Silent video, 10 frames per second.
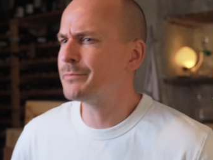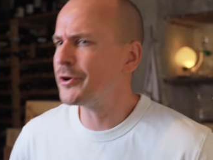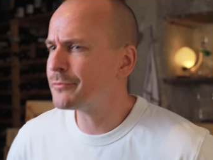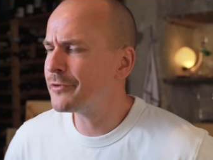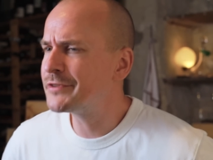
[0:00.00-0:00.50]
the
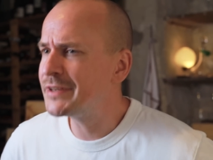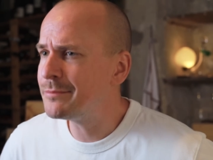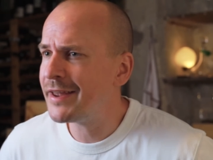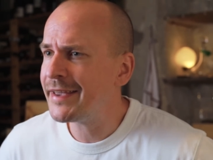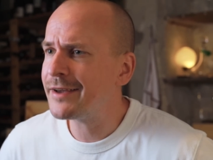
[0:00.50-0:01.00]
bottom of a
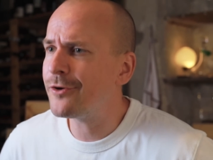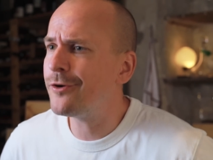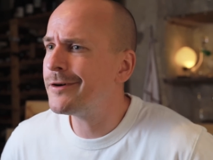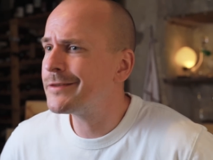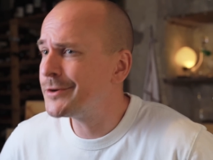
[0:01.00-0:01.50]
deep lake
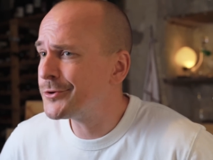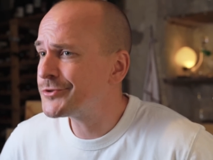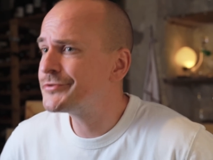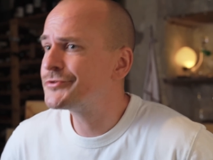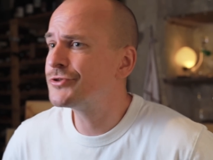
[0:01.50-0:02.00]
or the
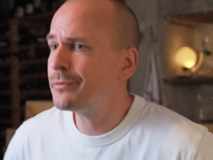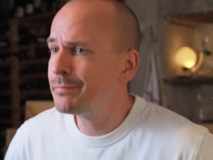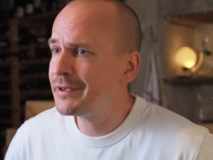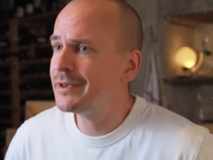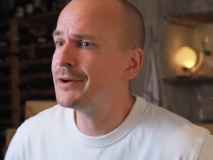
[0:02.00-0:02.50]
ocean
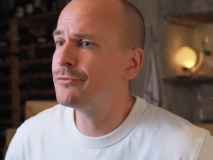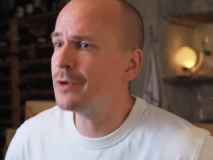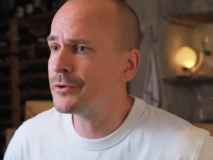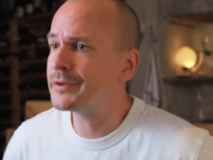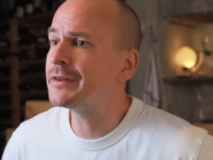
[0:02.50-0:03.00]
should be
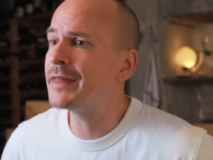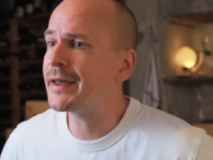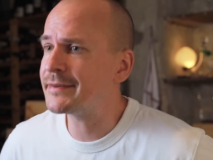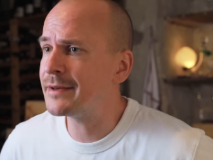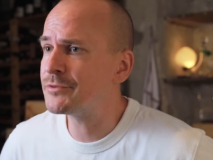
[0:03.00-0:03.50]
around
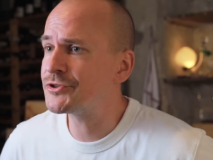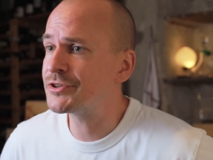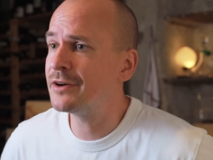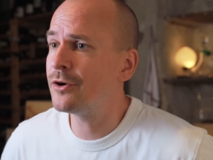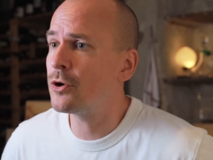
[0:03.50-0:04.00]
that
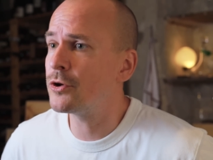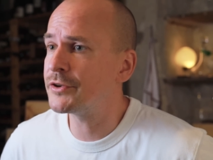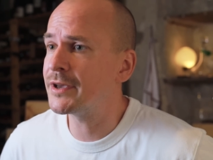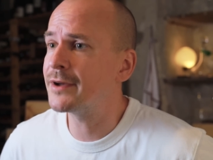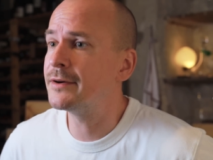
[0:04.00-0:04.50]
temperature all
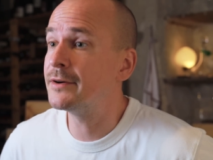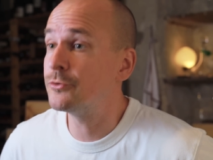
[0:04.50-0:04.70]
year